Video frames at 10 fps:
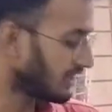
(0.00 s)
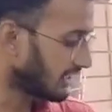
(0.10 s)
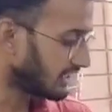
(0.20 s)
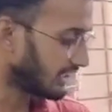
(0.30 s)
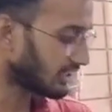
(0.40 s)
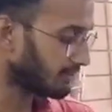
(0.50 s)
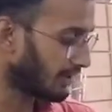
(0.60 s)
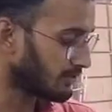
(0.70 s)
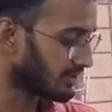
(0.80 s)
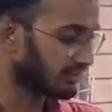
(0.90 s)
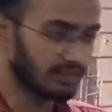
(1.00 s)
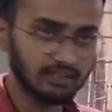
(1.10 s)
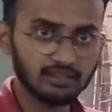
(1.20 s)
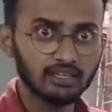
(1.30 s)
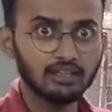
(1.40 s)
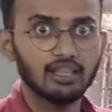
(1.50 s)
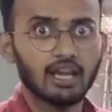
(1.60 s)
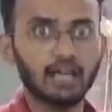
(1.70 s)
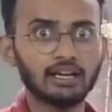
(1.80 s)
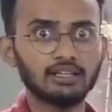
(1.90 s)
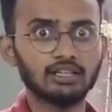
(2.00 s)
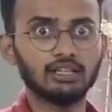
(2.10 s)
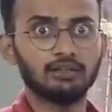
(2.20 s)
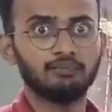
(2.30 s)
We can detect by using this, and